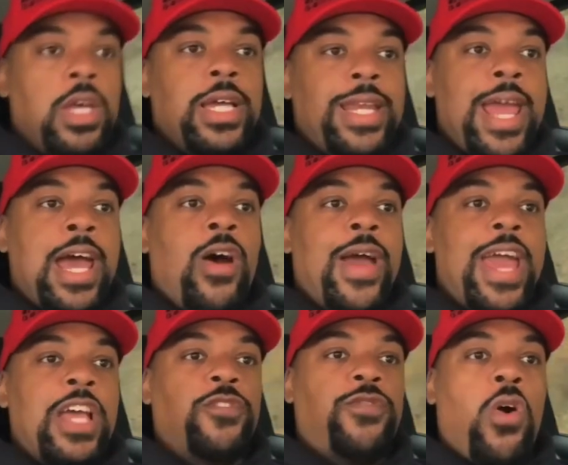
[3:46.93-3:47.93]
Now,
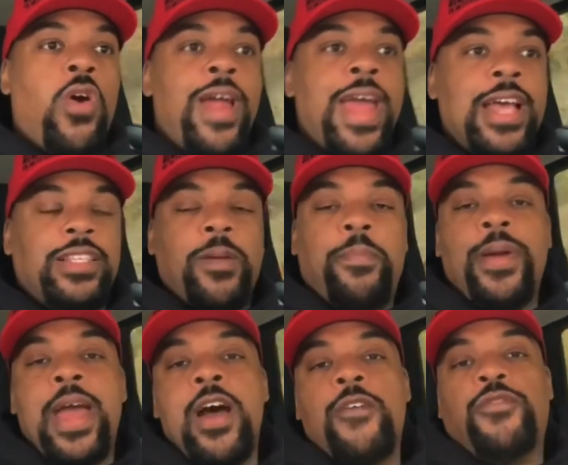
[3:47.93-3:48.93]
as far as the
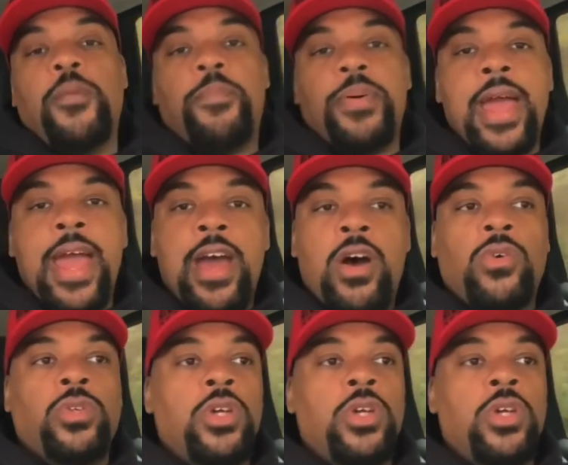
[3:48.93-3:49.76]
pound for pound